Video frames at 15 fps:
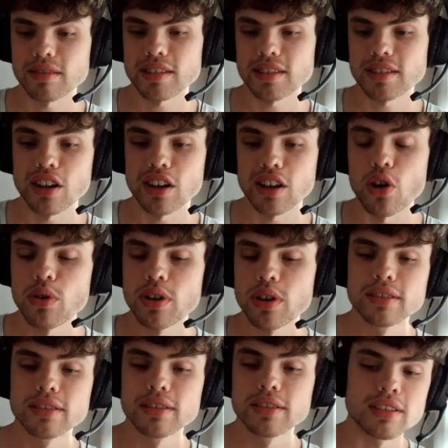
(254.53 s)
deck code
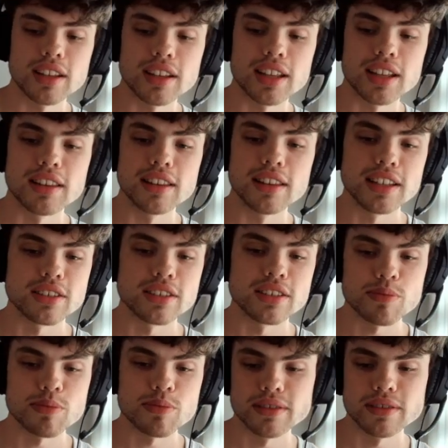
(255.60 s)
in the
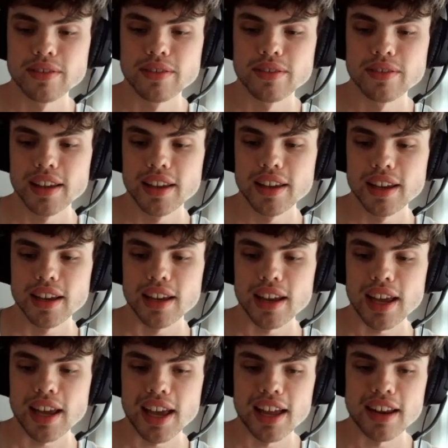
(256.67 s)
description.
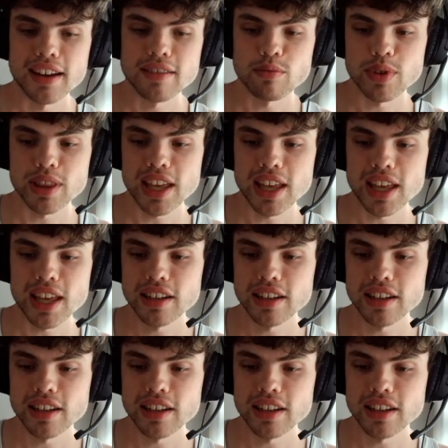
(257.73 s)
And with that,